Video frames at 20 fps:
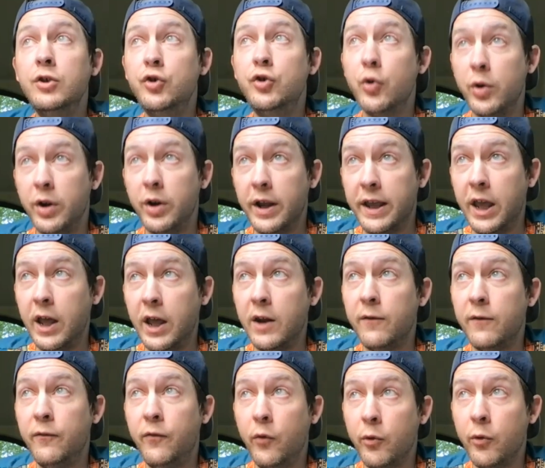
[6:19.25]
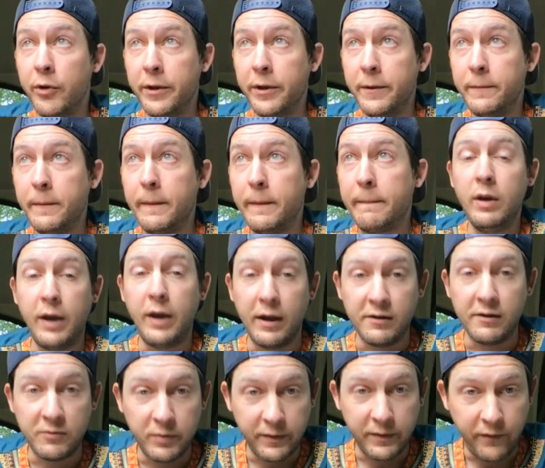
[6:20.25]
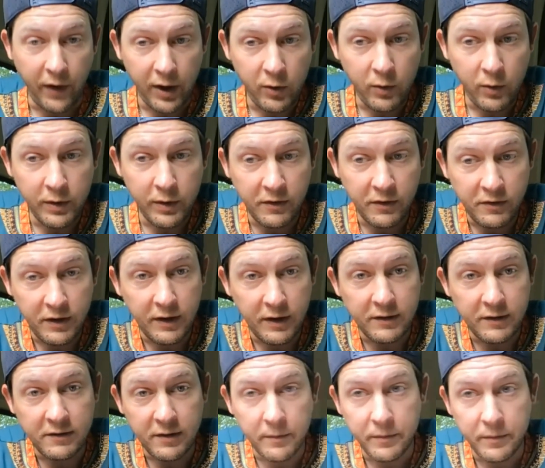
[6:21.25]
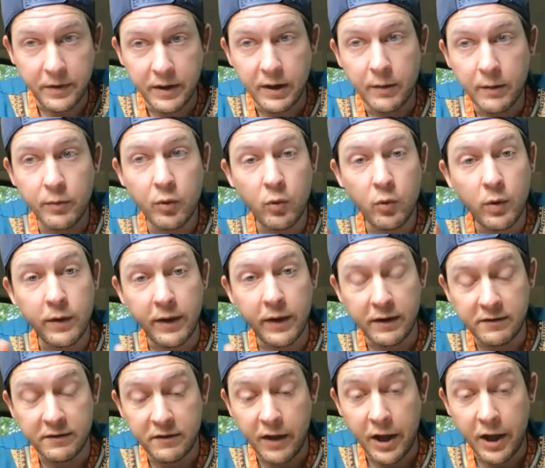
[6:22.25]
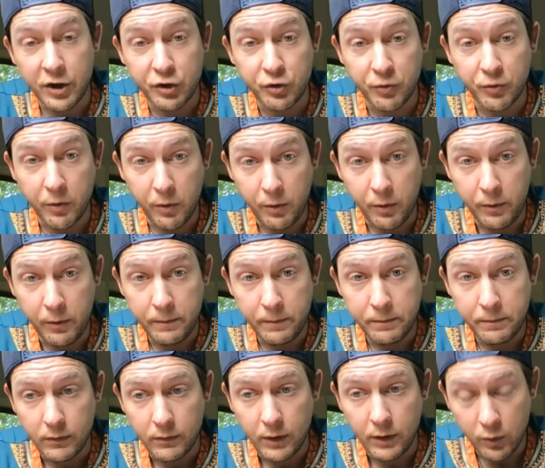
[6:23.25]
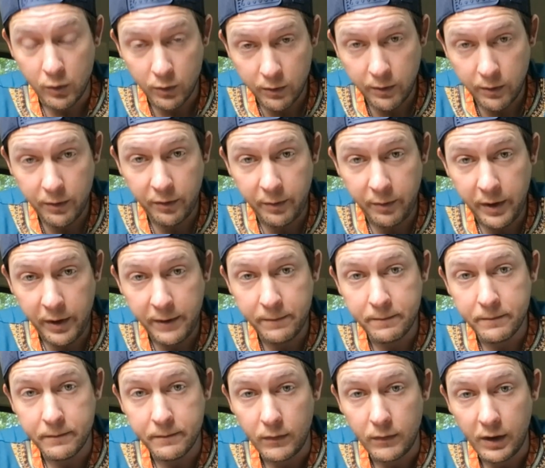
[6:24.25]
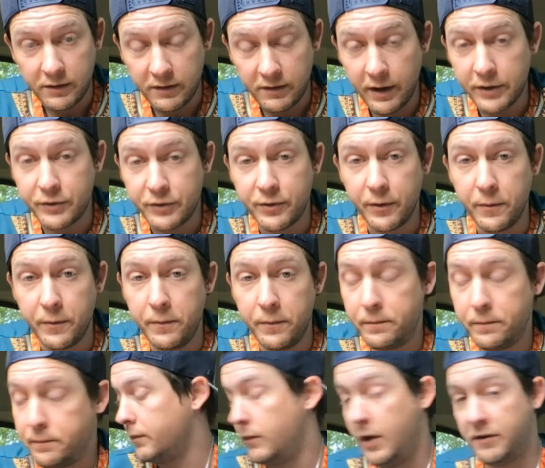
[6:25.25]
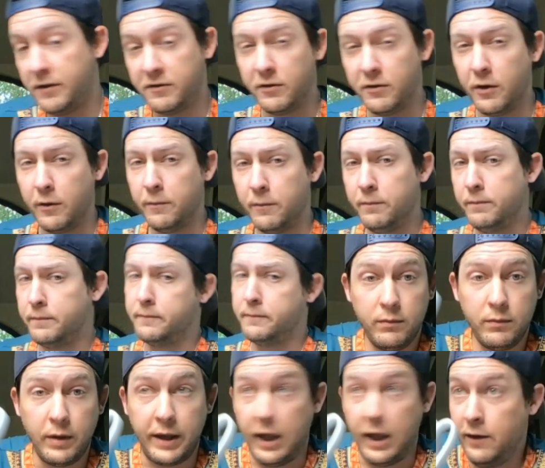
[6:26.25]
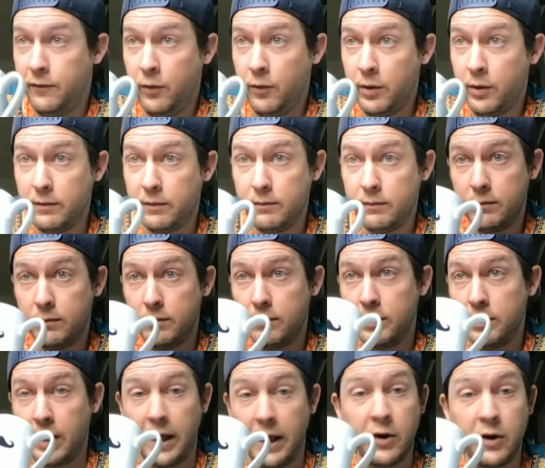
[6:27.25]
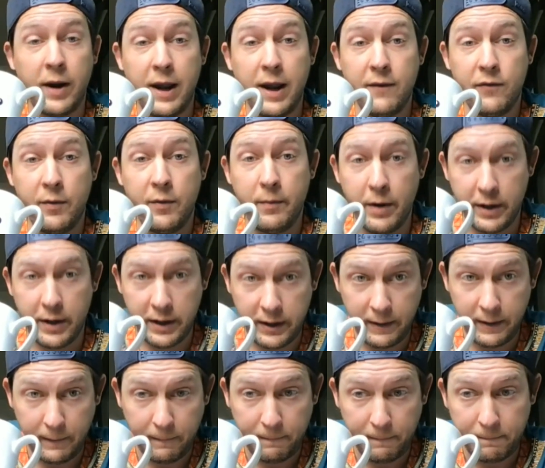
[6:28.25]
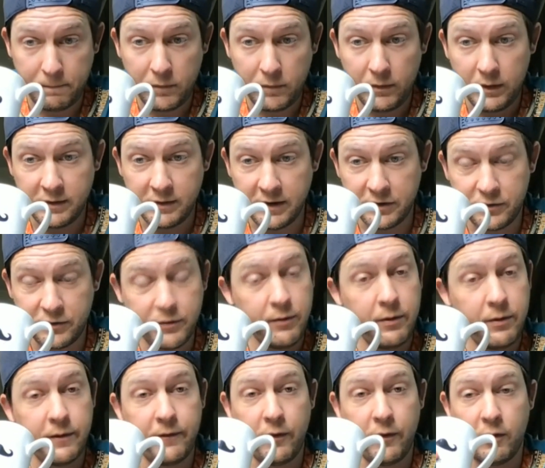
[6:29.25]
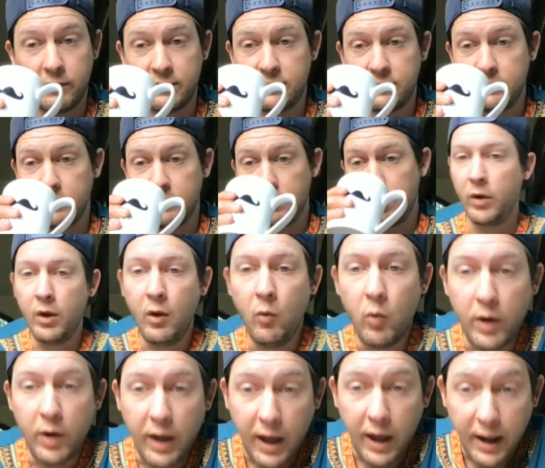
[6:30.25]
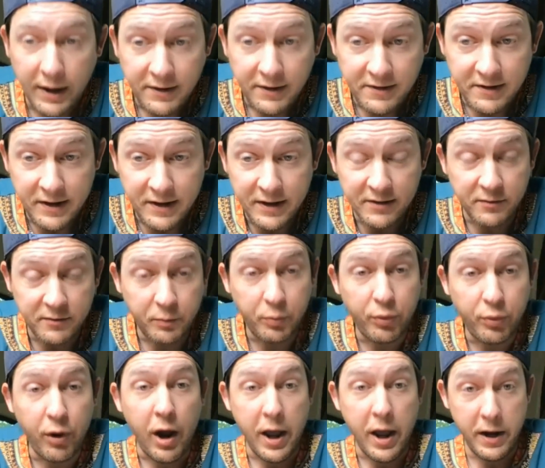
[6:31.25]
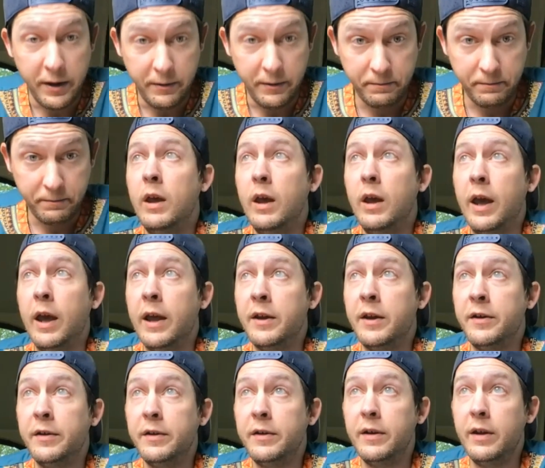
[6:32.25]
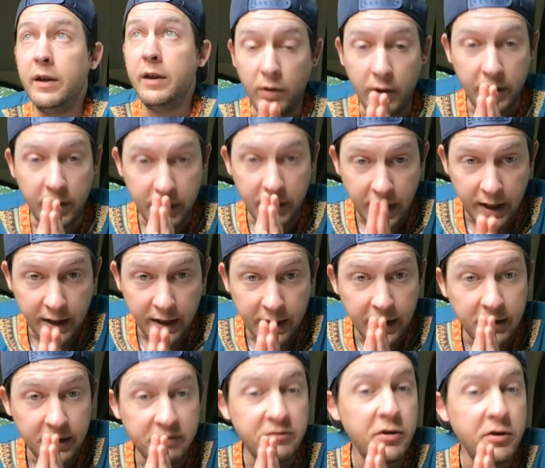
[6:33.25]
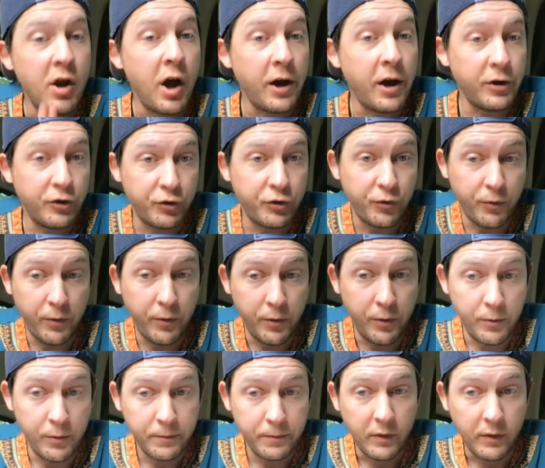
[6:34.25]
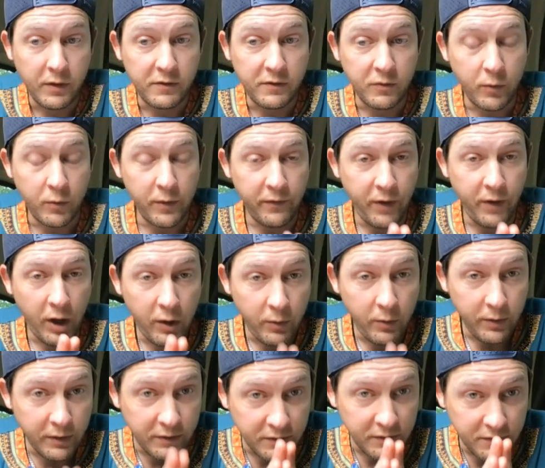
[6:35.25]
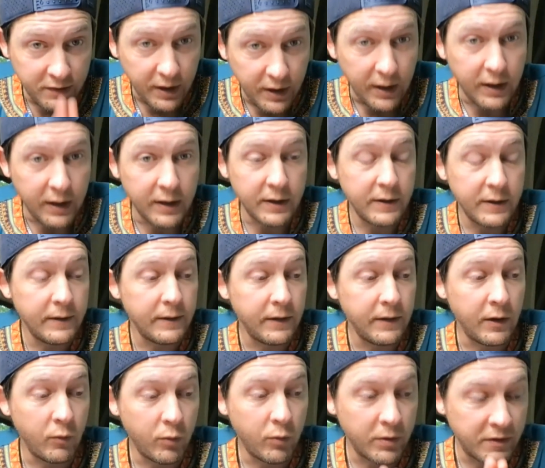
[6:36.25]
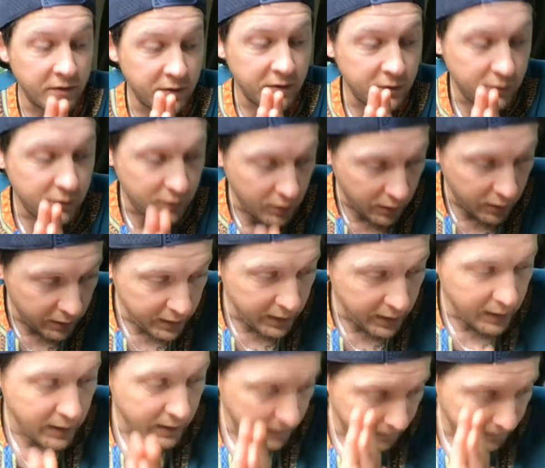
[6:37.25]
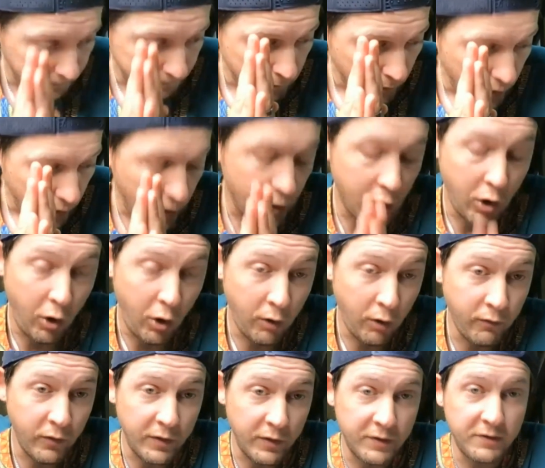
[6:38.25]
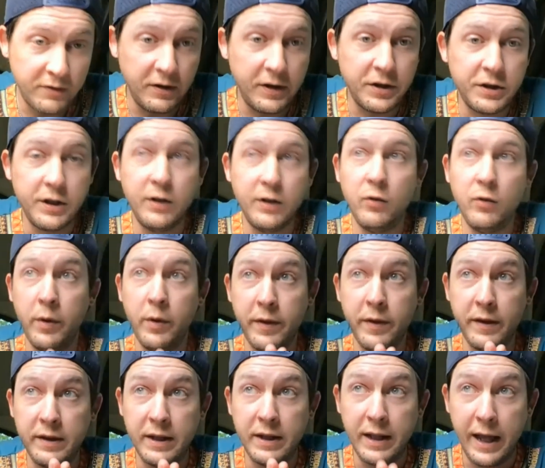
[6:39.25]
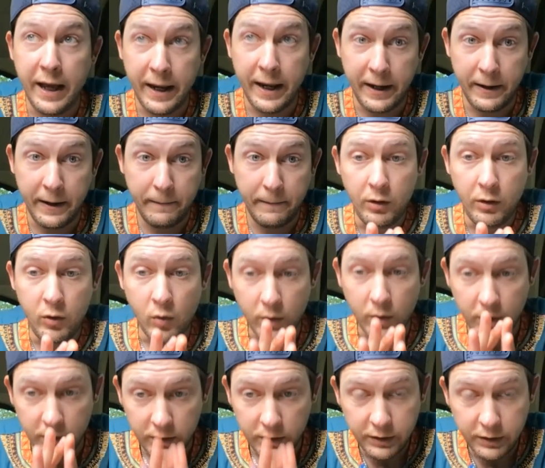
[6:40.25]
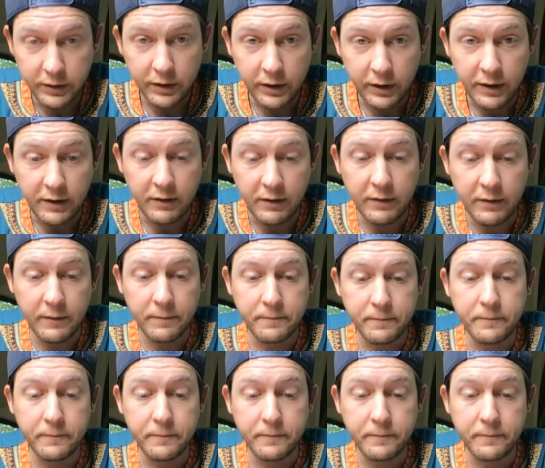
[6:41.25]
Jordan, I can't afford it. Guys, we've got to understand something. Number one, that's not true. You agree with me? It's not true. Yes or no? I can't afford it. I don't have the money. Is that true or false? What I see is pride. And again, it's not true. So we've got to understand that we're starting a conversation with a lie. You are literally